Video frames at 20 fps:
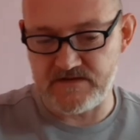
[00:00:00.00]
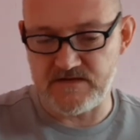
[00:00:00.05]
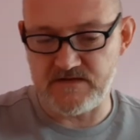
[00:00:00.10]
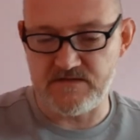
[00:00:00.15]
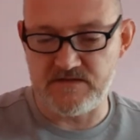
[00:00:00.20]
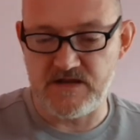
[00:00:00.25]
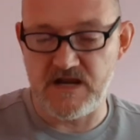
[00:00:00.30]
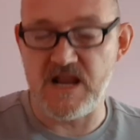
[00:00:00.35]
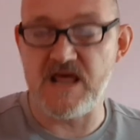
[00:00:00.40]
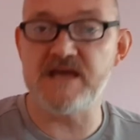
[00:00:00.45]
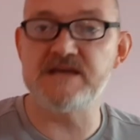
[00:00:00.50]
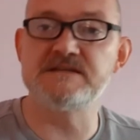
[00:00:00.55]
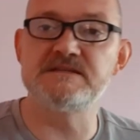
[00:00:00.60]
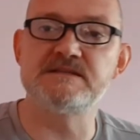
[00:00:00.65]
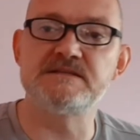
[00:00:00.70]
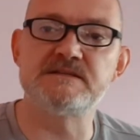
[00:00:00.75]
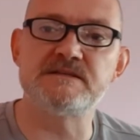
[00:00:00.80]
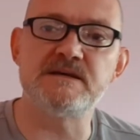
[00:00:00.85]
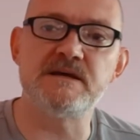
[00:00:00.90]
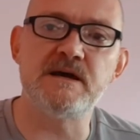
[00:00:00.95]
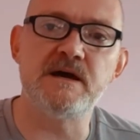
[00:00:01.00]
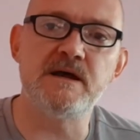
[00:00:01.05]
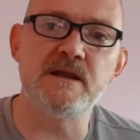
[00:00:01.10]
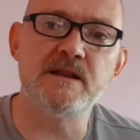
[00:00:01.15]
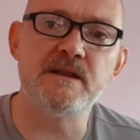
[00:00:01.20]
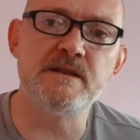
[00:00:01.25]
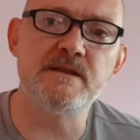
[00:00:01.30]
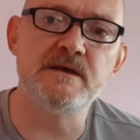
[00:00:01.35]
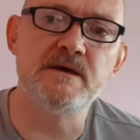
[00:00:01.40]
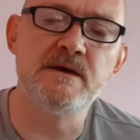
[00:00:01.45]
the list
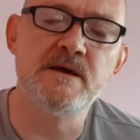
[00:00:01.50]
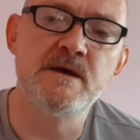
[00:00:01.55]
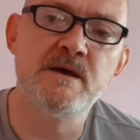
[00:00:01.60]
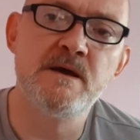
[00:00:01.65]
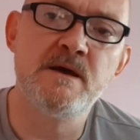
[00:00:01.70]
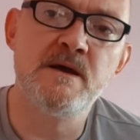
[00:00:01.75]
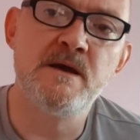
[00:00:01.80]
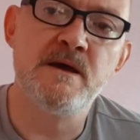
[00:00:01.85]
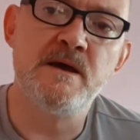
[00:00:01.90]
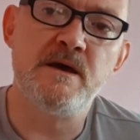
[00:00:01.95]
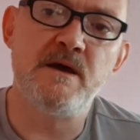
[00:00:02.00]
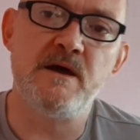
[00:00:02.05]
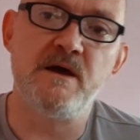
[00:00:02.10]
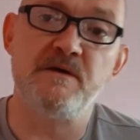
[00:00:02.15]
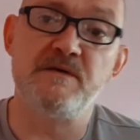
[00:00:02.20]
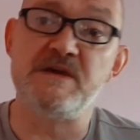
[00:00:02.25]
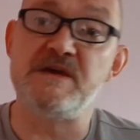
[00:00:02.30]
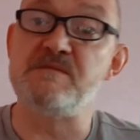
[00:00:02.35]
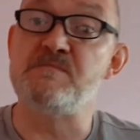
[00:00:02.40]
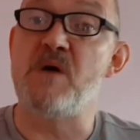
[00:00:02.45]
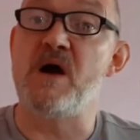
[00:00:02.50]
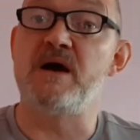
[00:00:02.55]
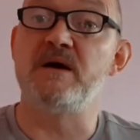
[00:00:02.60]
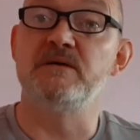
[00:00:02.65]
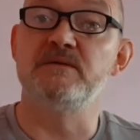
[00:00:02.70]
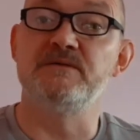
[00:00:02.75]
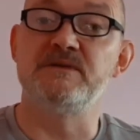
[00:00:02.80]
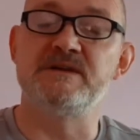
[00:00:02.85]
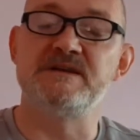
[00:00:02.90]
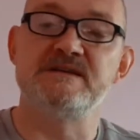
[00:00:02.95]
and the email
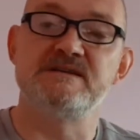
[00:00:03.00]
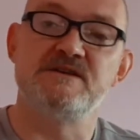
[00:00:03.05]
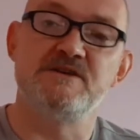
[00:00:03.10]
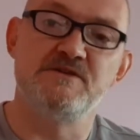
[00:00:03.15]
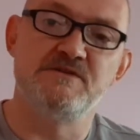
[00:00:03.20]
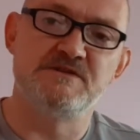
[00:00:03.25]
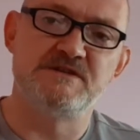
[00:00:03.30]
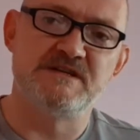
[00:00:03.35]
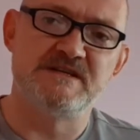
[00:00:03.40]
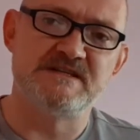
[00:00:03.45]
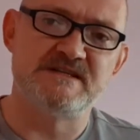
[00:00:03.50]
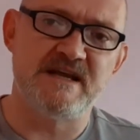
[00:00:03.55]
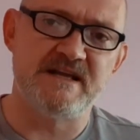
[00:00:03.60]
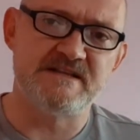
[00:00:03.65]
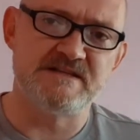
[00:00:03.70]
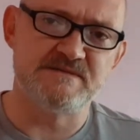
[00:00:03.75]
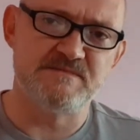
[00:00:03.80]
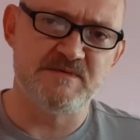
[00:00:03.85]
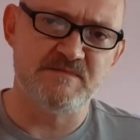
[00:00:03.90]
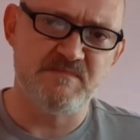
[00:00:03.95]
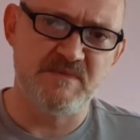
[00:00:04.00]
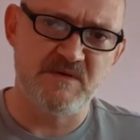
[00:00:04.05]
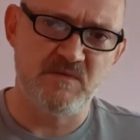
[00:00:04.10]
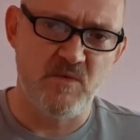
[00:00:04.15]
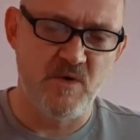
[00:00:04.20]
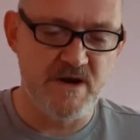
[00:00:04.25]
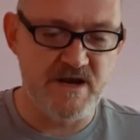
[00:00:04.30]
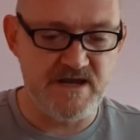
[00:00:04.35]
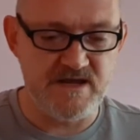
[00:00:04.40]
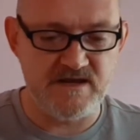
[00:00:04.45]
that he usually sends me
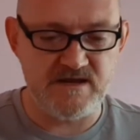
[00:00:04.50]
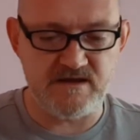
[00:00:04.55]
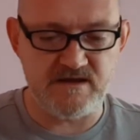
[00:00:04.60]
midweek